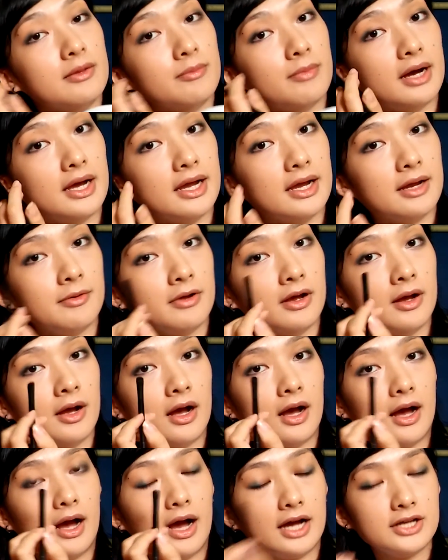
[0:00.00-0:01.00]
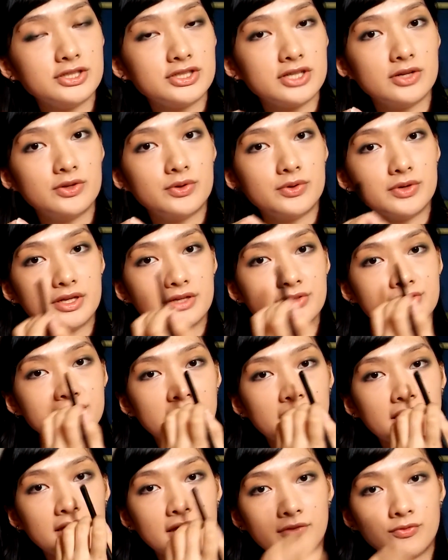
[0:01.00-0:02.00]
my
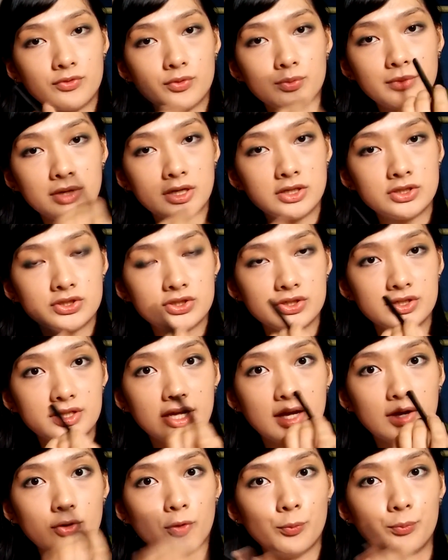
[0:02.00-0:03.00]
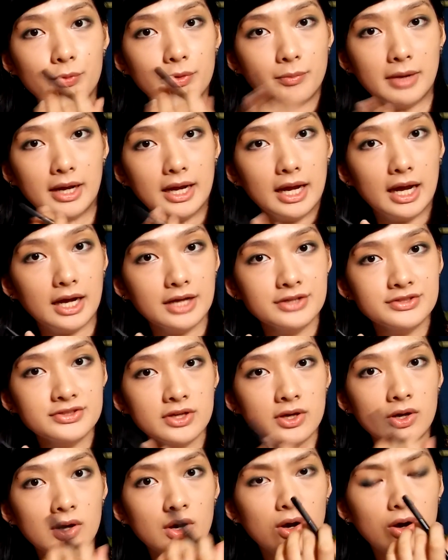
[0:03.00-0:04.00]
eyeshadow is I have to make sure that I open my
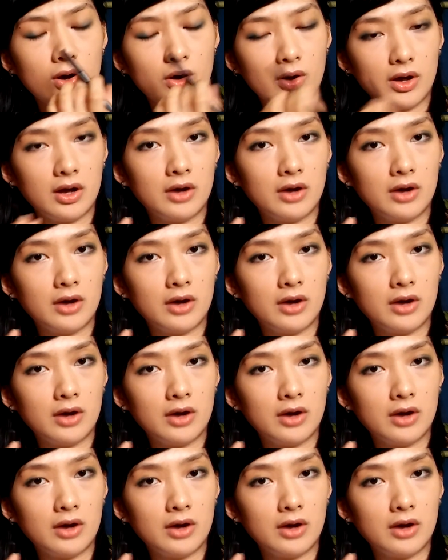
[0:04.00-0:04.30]
eyes,